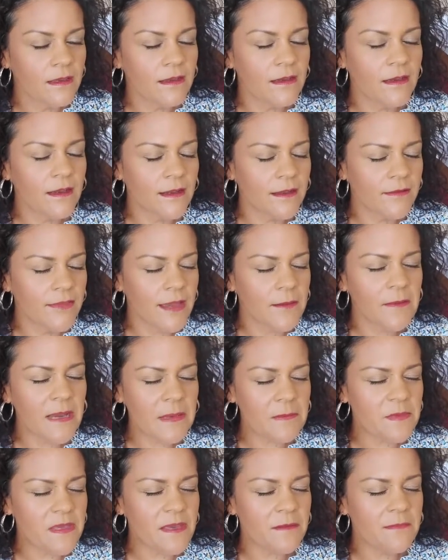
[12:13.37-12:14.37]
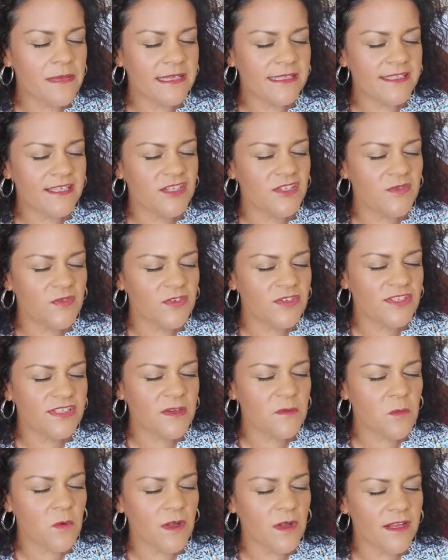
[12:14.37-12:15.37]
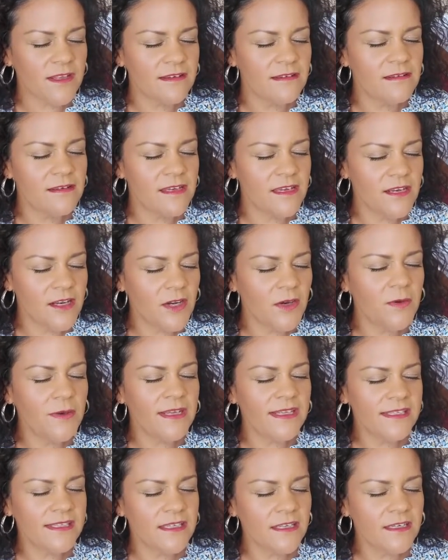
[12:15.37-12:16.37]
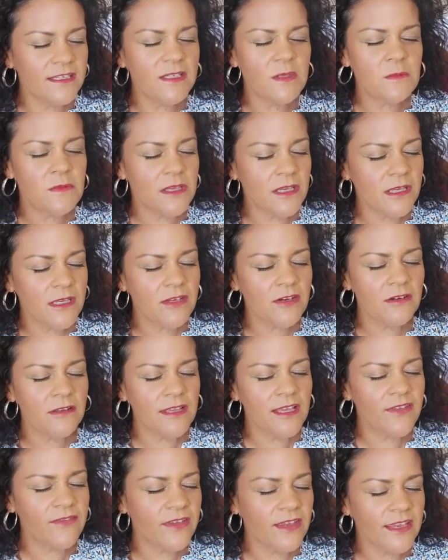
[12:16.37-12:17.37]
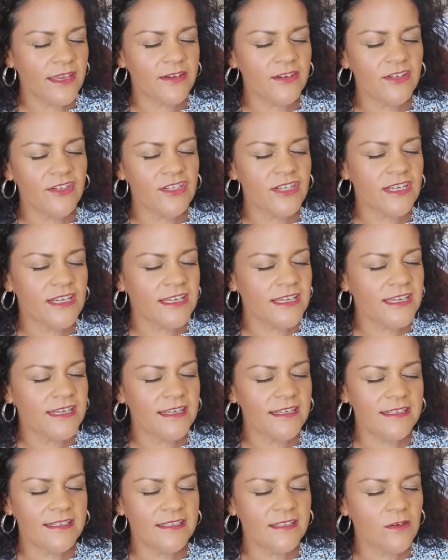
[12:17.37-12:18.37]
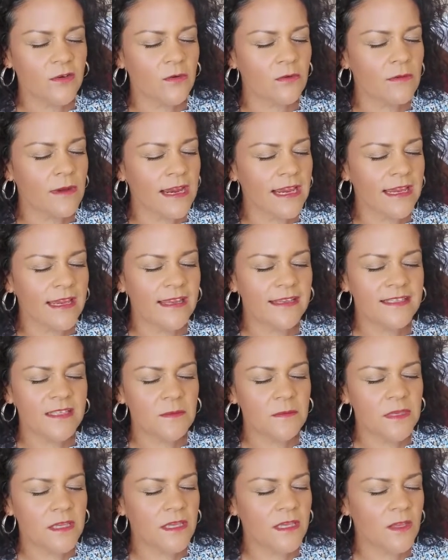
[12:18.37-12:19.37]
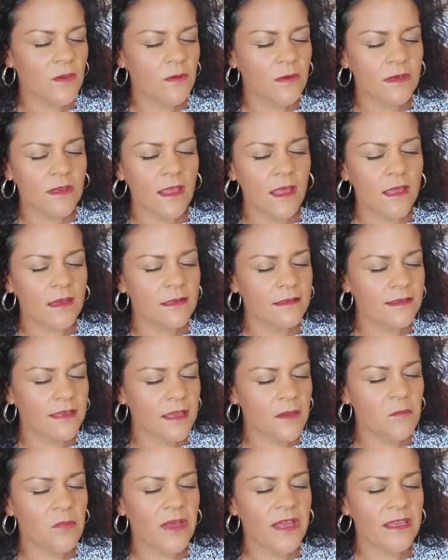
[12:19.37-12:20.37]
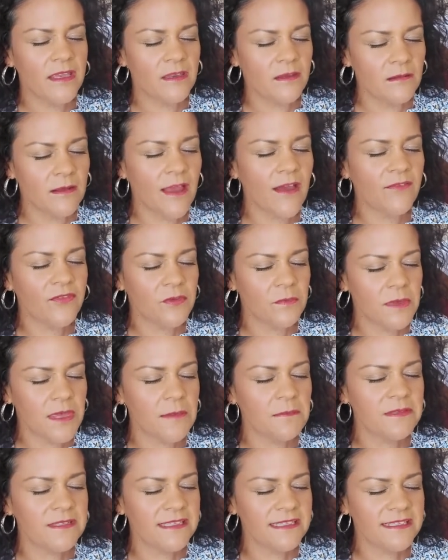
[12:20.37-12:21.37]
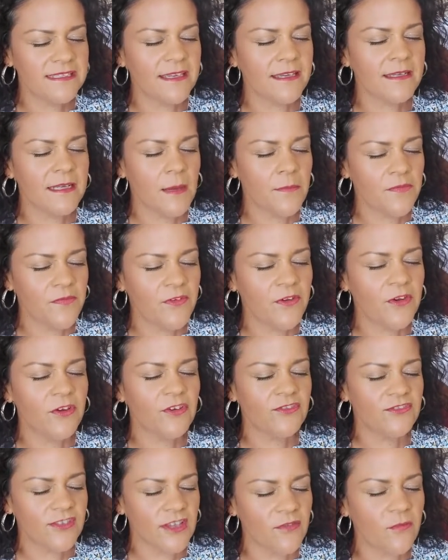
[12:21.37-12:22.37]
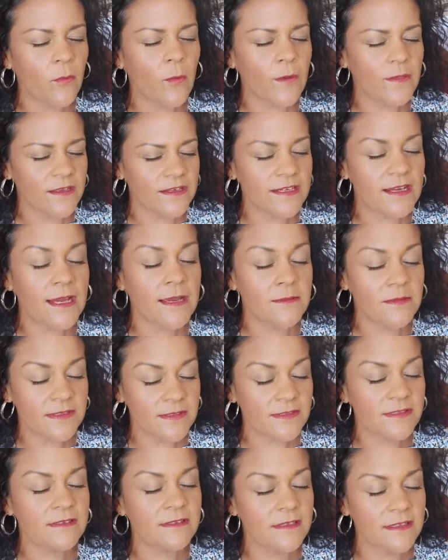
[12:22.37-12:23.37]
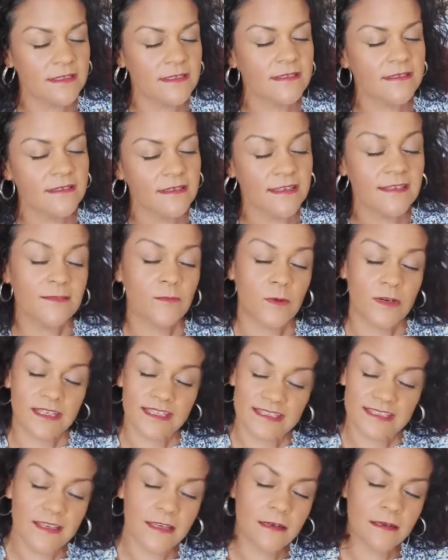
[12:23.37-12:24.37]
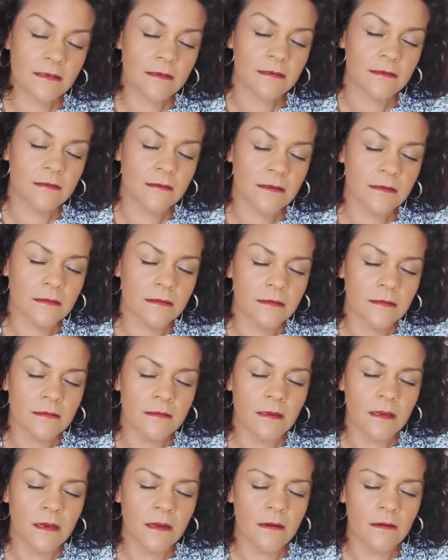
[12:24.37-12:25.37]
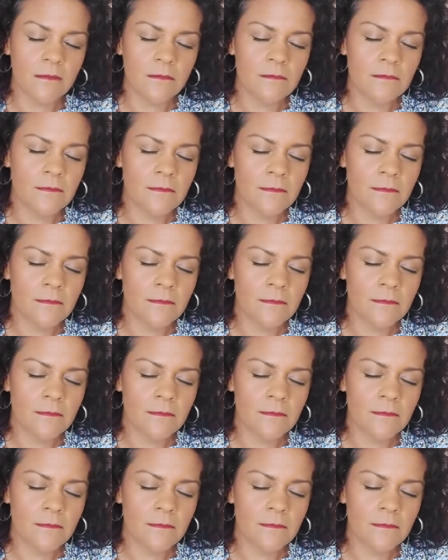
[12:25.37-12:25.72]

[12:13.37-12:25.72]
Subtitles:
That might be a message for someone. You know, it's good to be in your loving energy. It is great to be cute and cuddly, but you have to be able to stand up for yourself when the time is when it's needed, you know?